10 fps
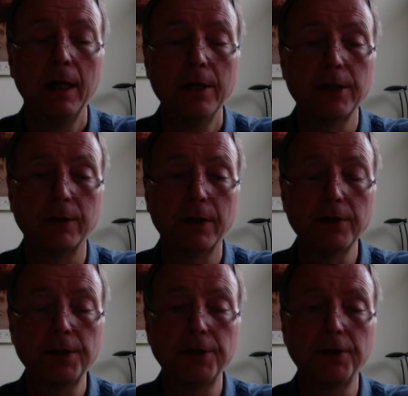So
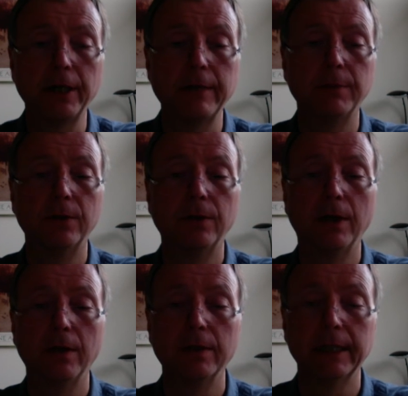concentrate
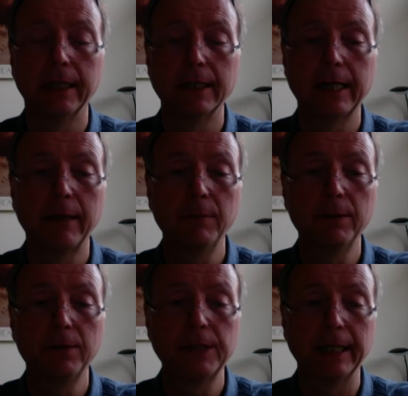more on the
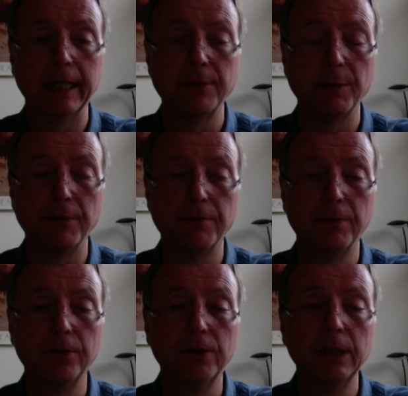examples, and as
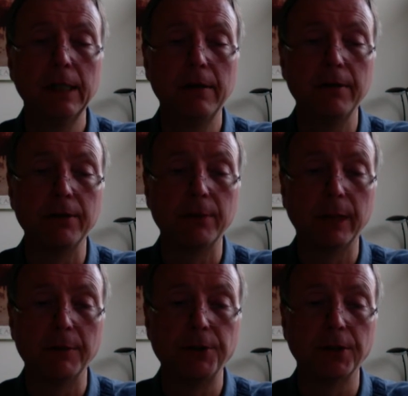before, you could
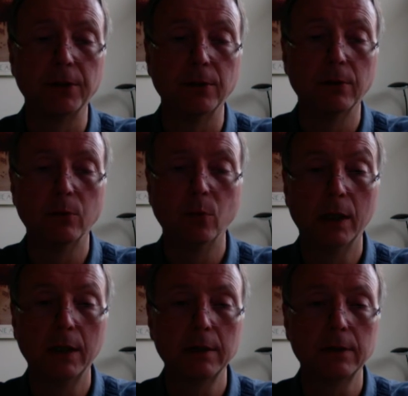perhaps show
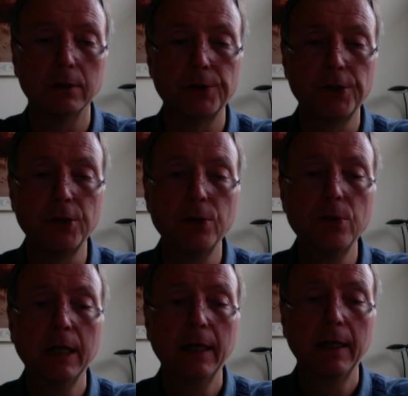1 or
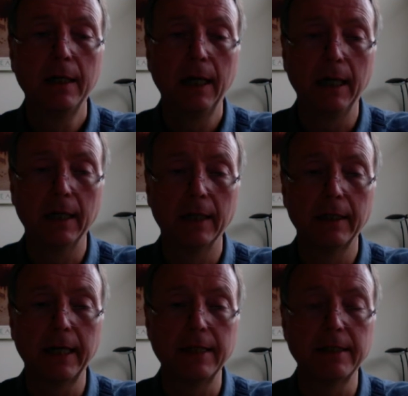2
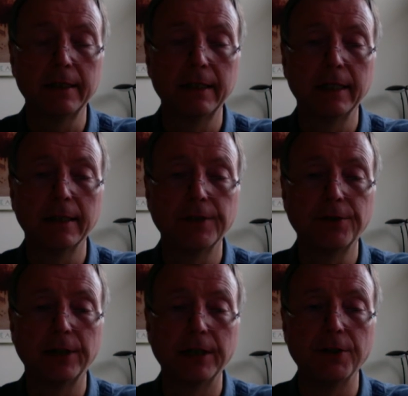case study
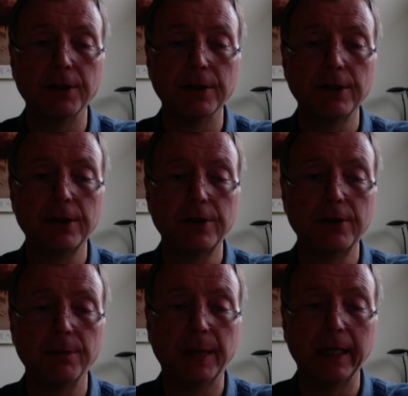illustrations
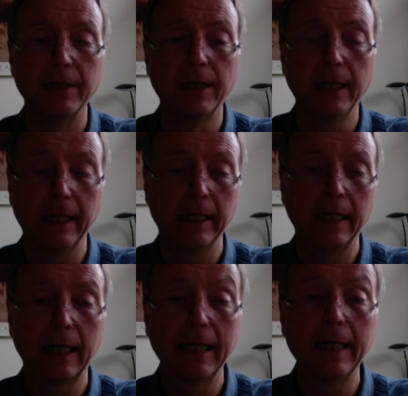to make it
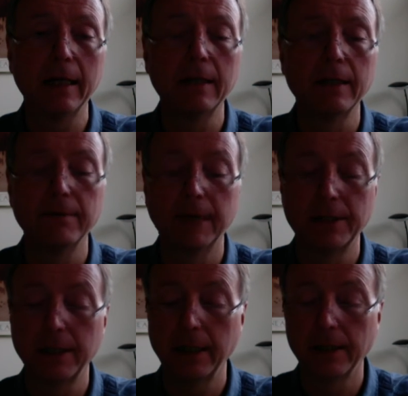clear that you've
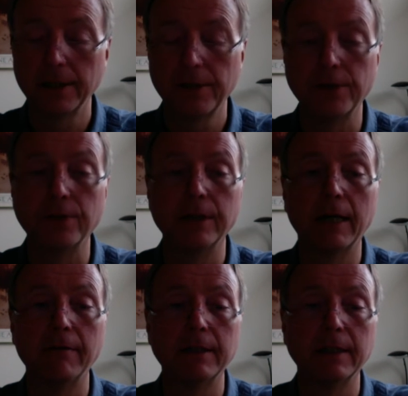actually understood
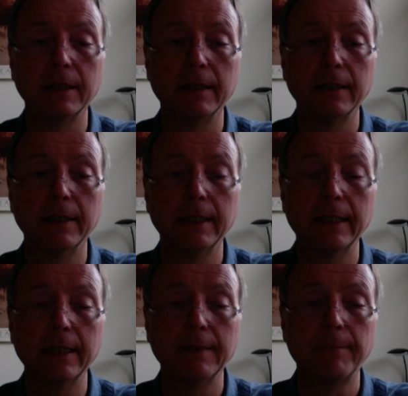everything that you need.